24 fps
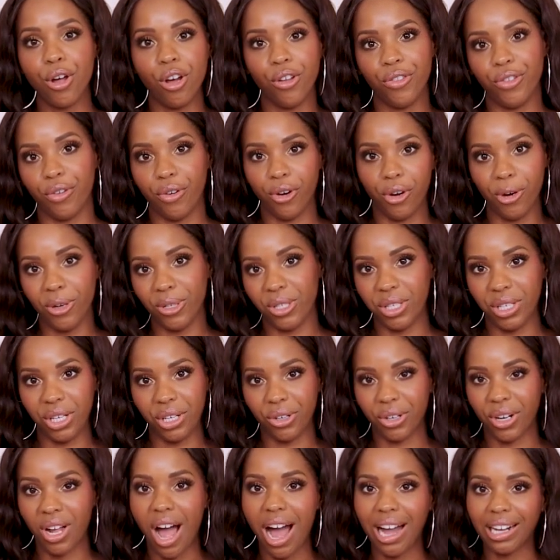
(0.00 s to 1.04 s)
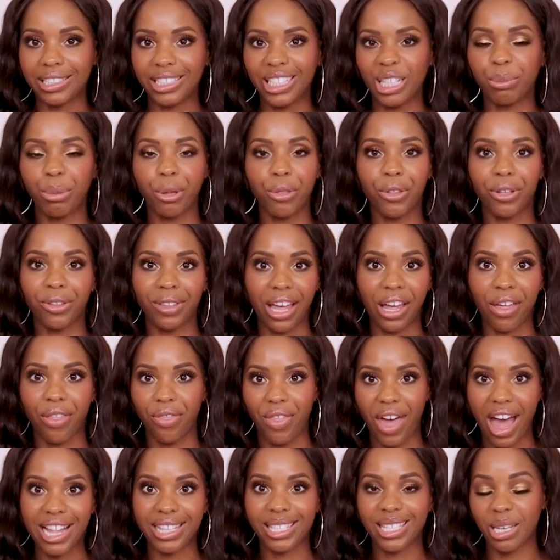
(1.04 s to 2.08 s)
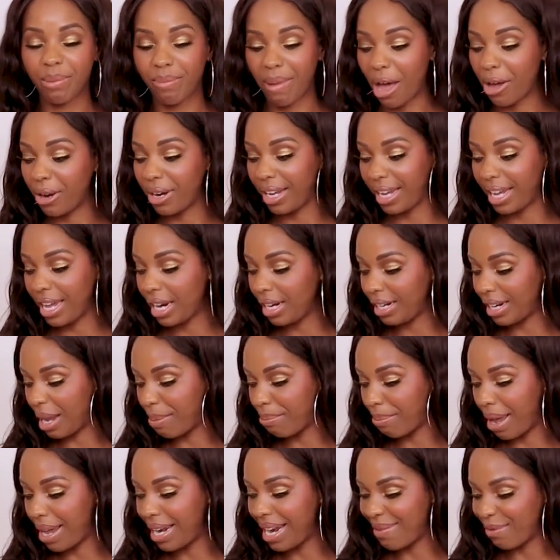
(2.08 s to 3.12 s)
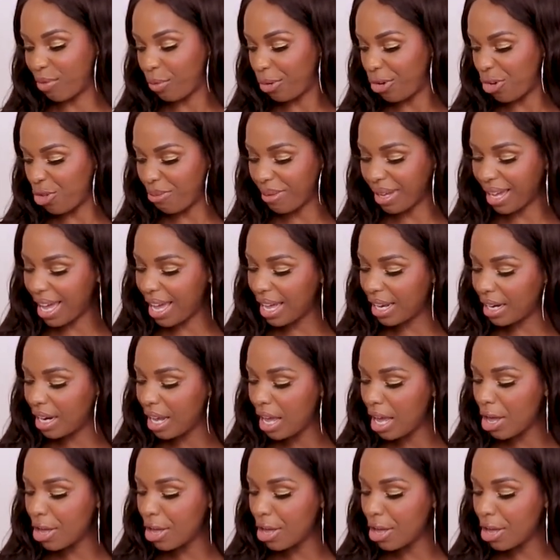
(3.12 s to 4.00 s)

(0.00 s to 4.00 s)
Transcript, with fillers: the rehearsal dinner cocktail, but then like that's about it, and I might never wear them again.